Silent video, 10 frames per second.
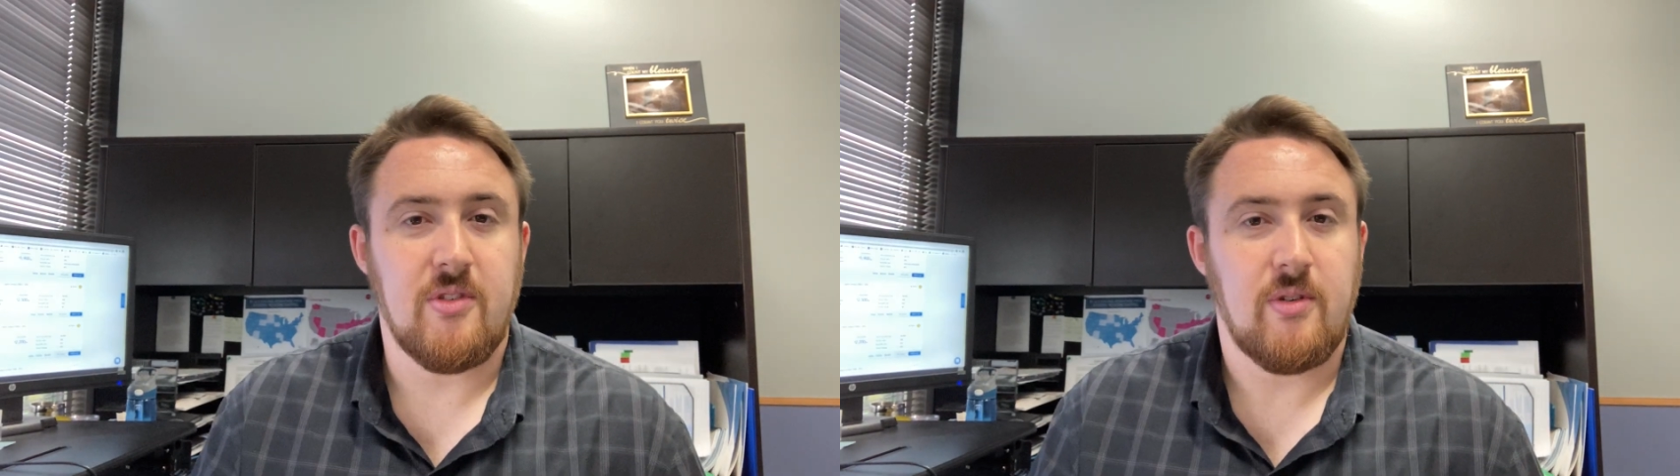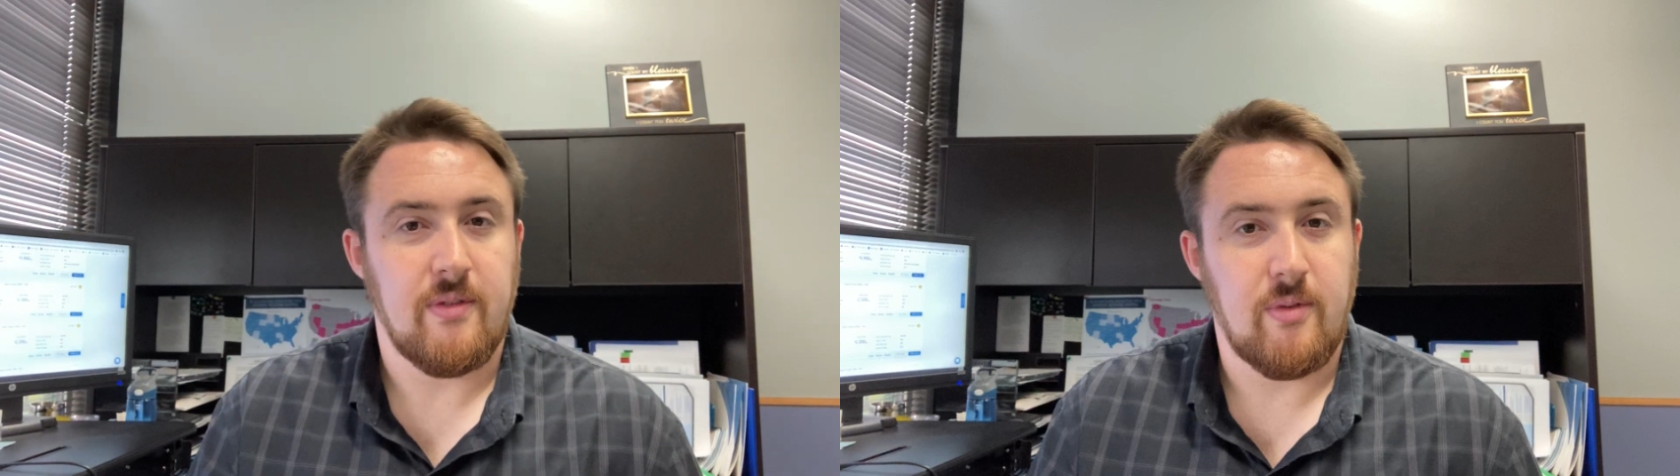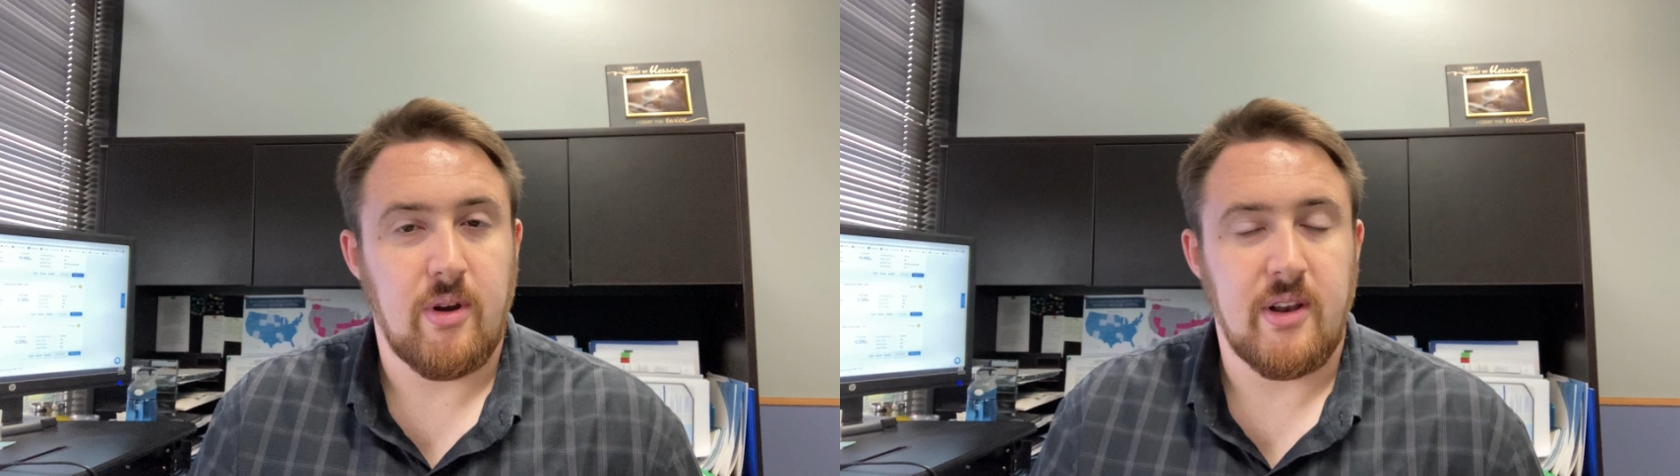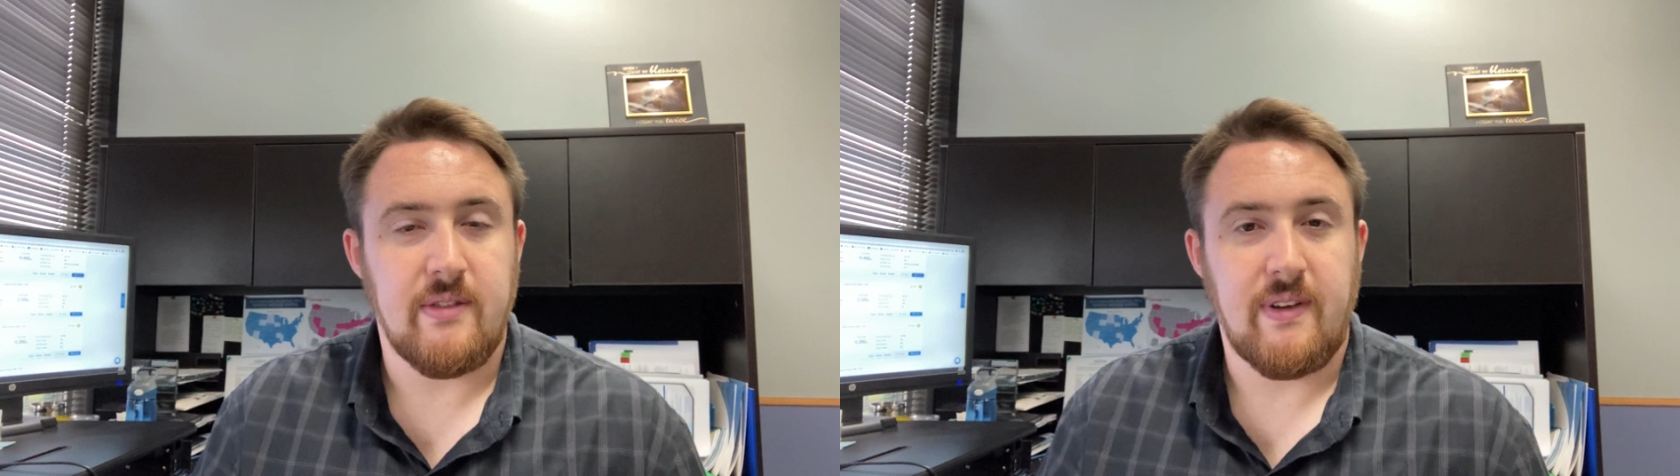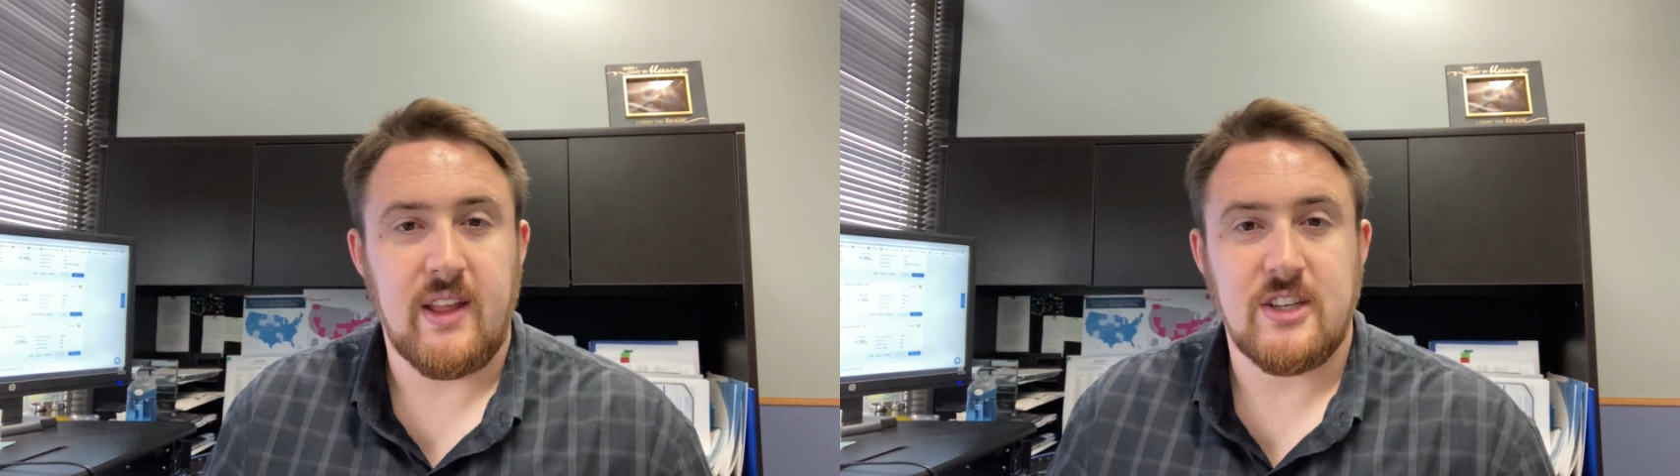to avoid
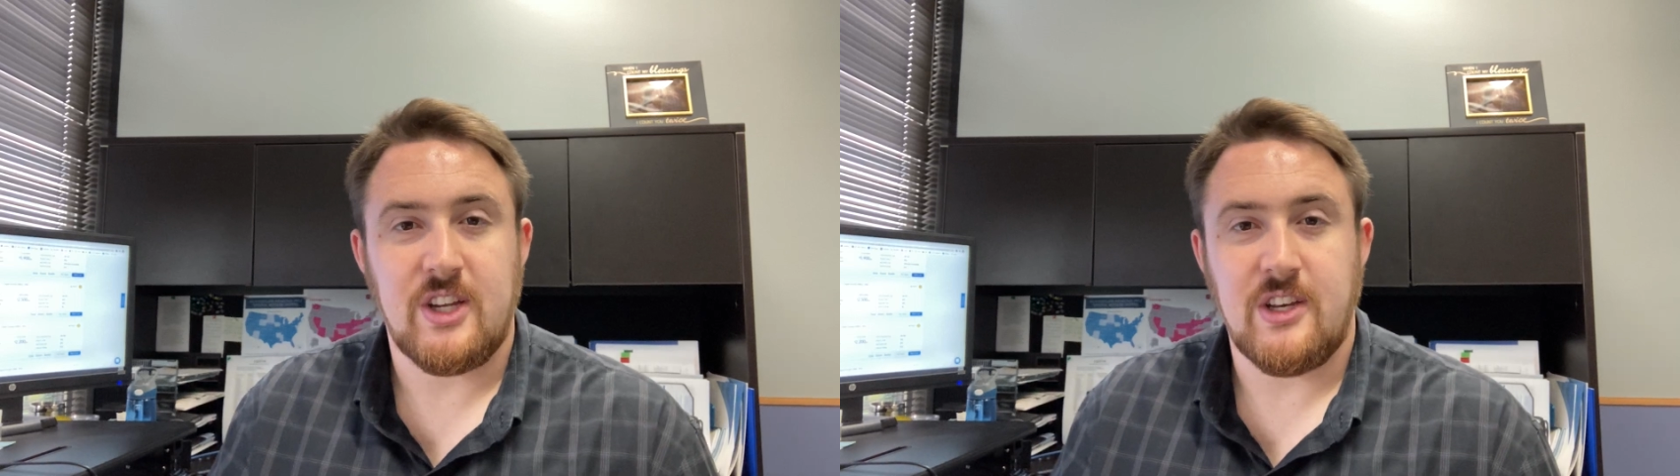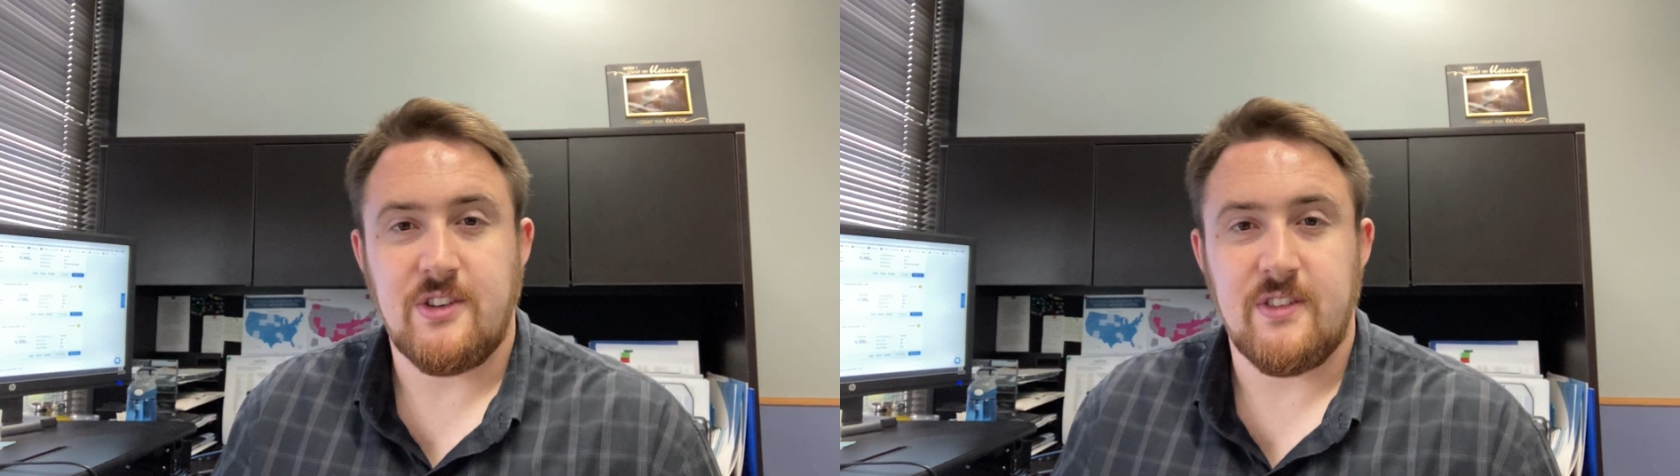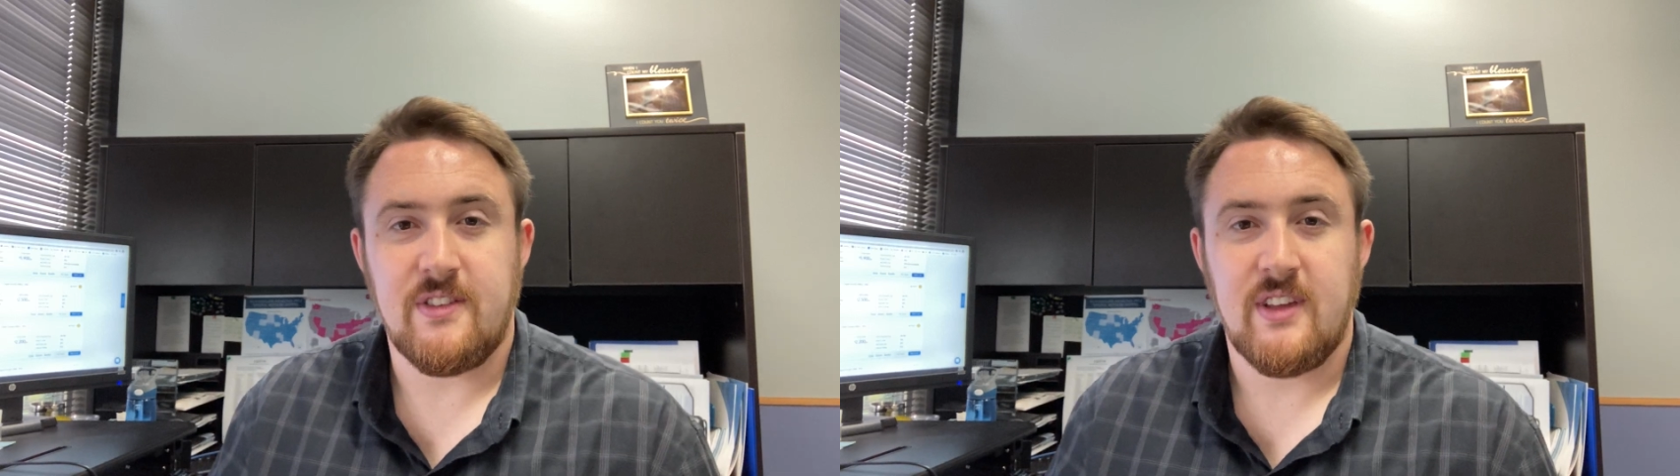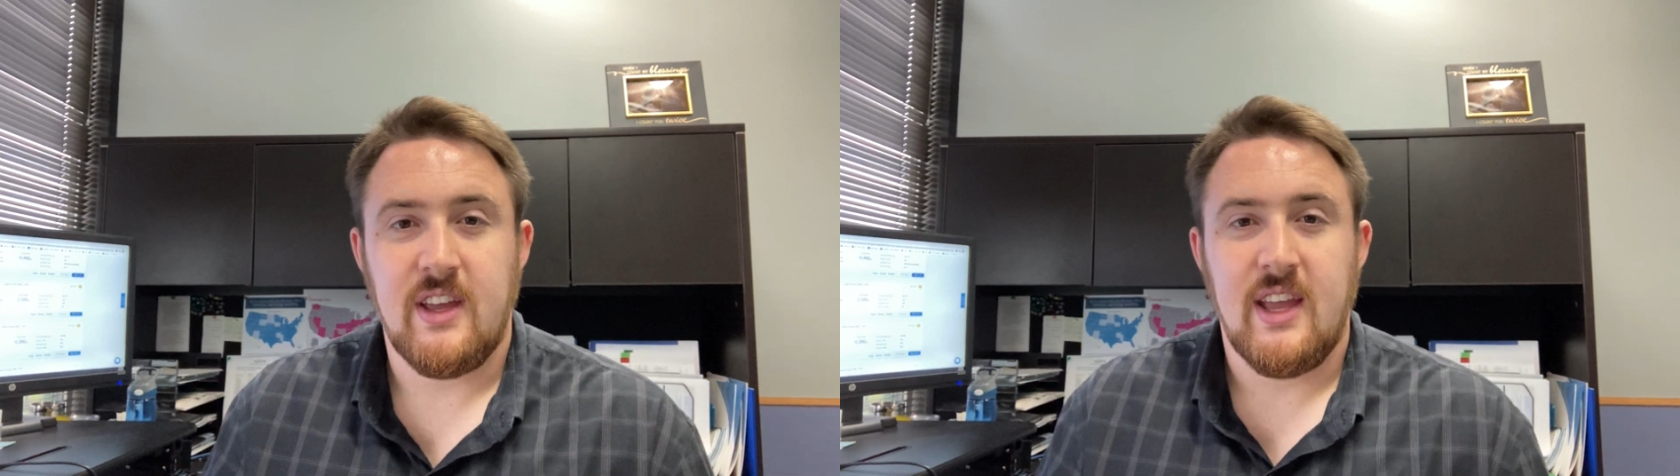filing changes